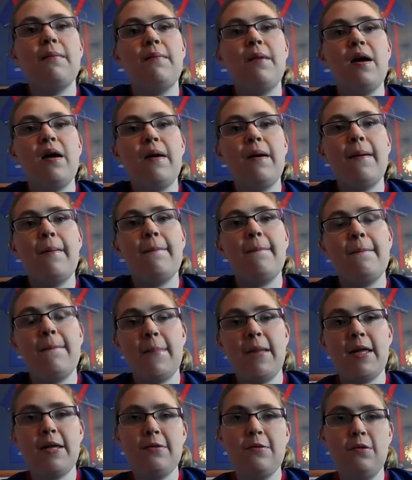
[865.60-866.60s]
But
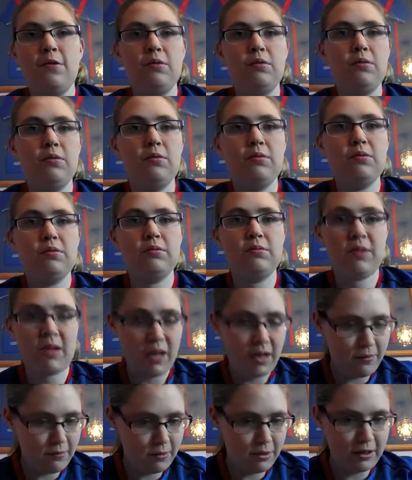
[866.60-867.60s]
hey,
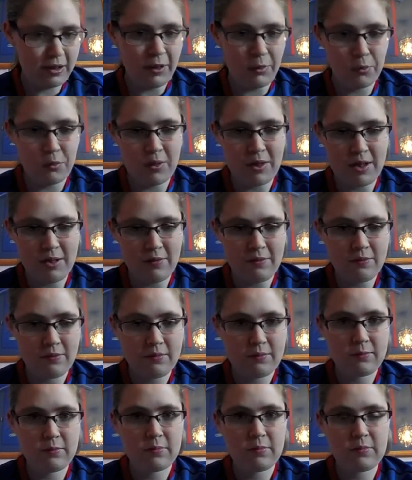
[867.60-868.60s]
home, I want to get away
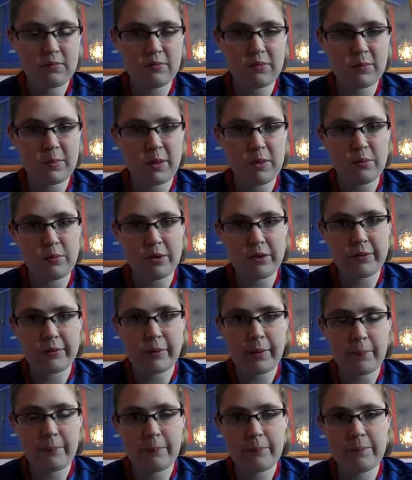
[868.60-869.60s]
from my
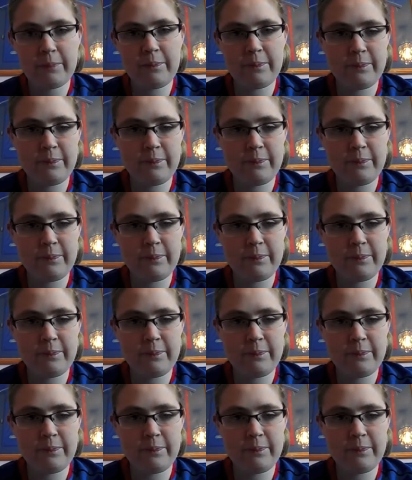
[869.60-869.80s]
work.